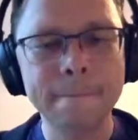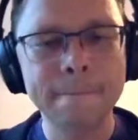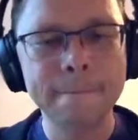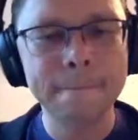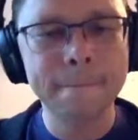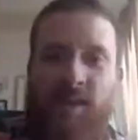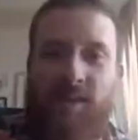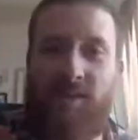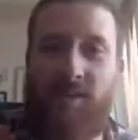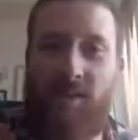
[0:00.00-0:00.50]

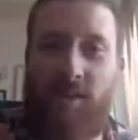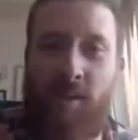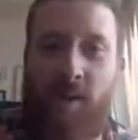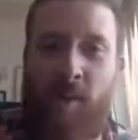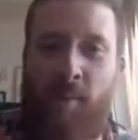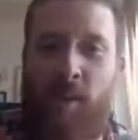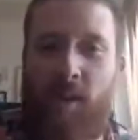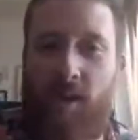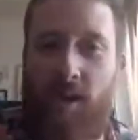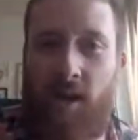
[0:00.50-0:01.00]
Gotcha. So how
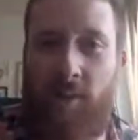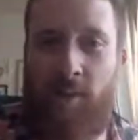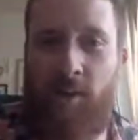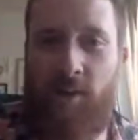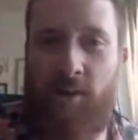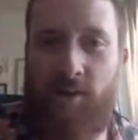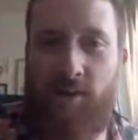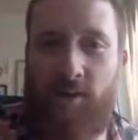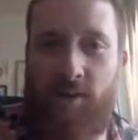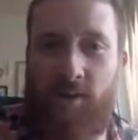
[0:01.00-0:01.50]
about
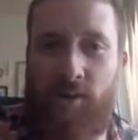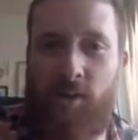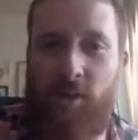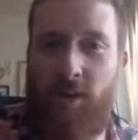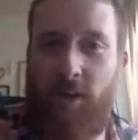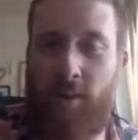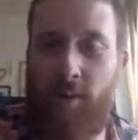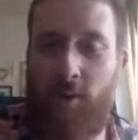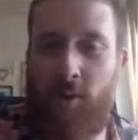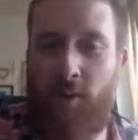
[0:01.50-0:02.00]
I'll just do a
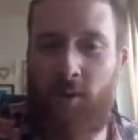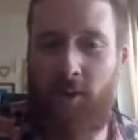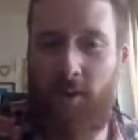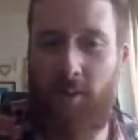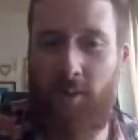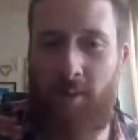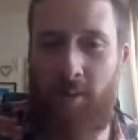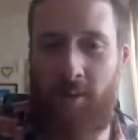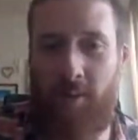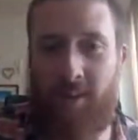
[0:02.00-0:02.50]
demo and then
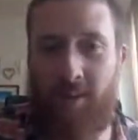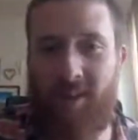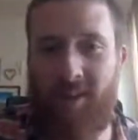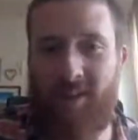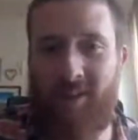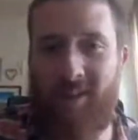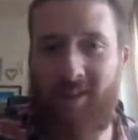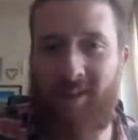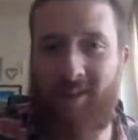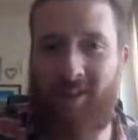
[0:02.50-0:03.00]

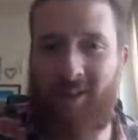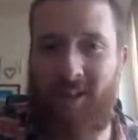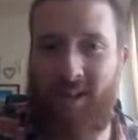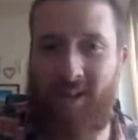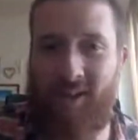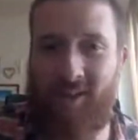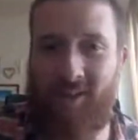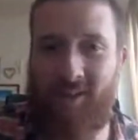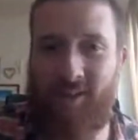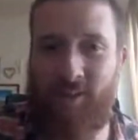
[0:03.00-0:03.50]
I'll kind
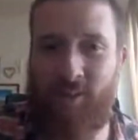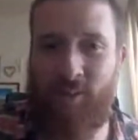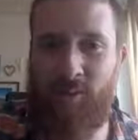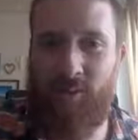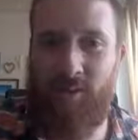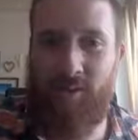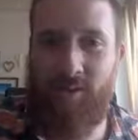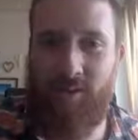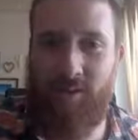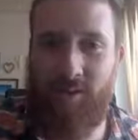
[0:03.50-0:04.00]
of answer those
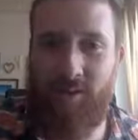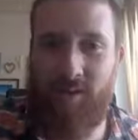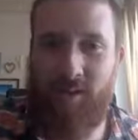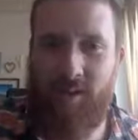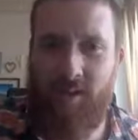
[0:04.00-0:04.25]
questions.